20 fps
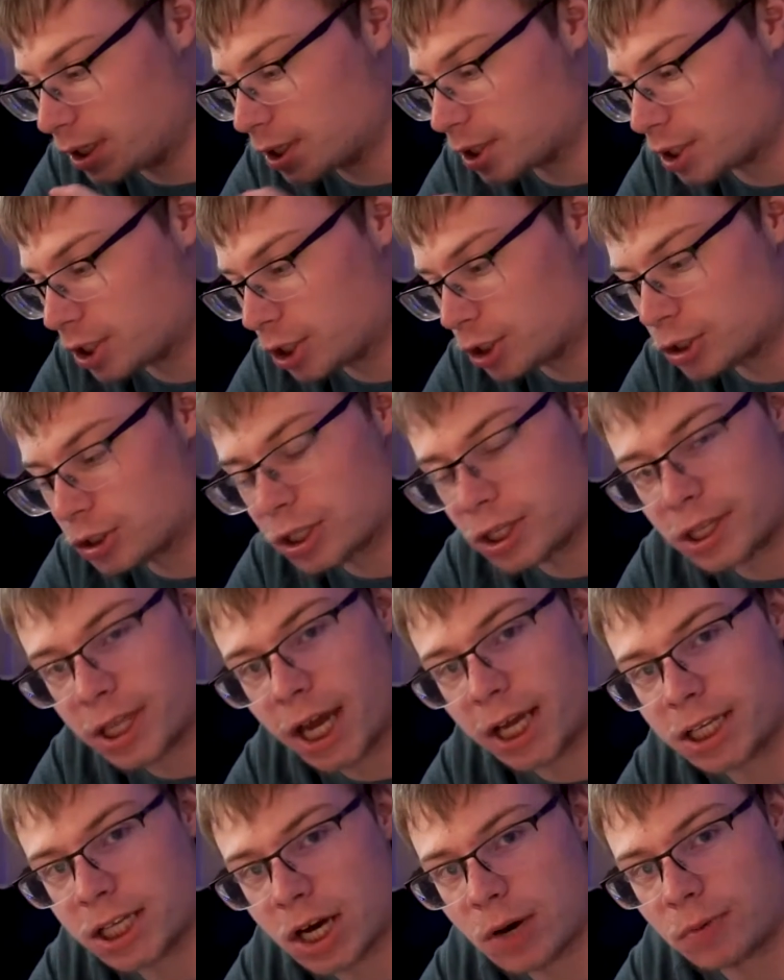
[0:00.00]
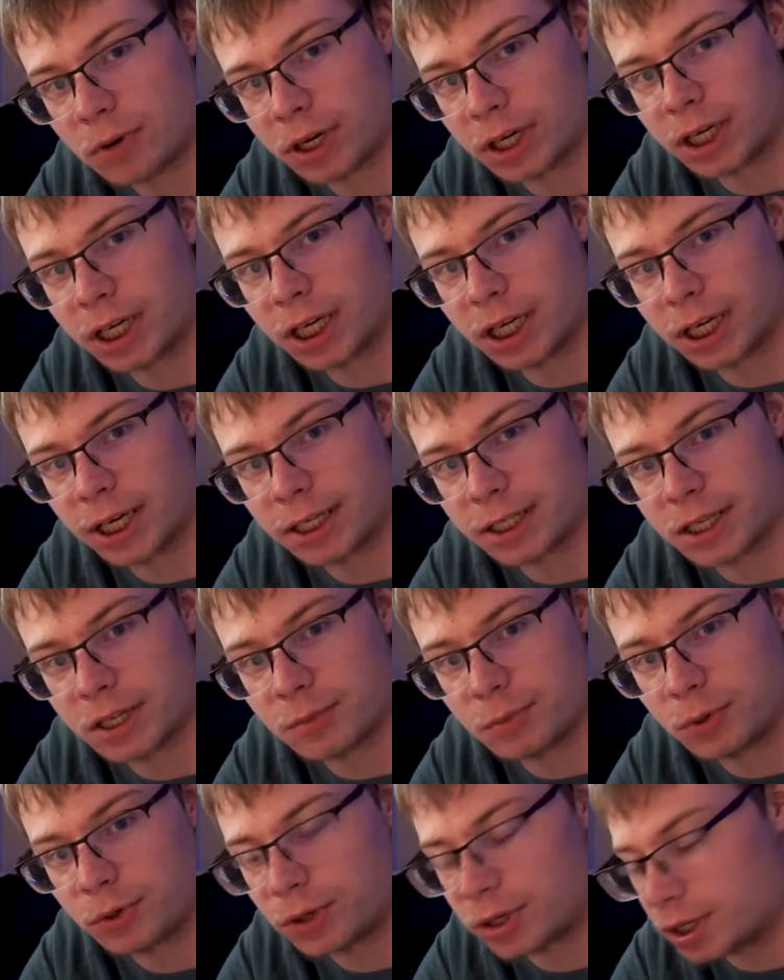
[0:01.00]
essentially that's how we're going to connect to the
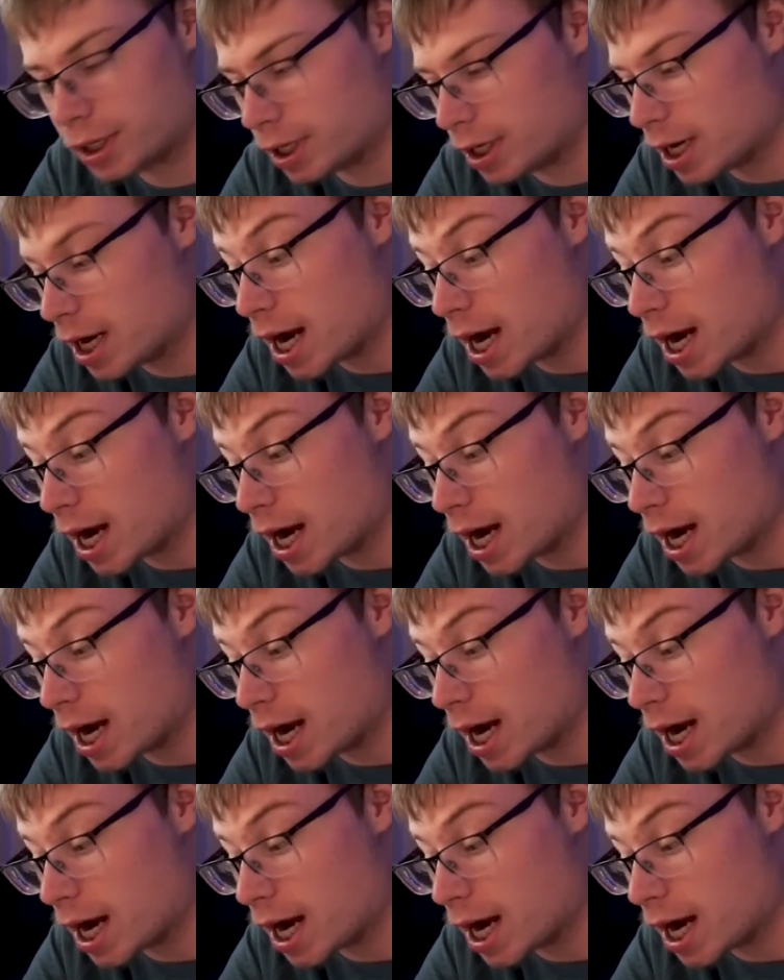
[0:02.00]
board.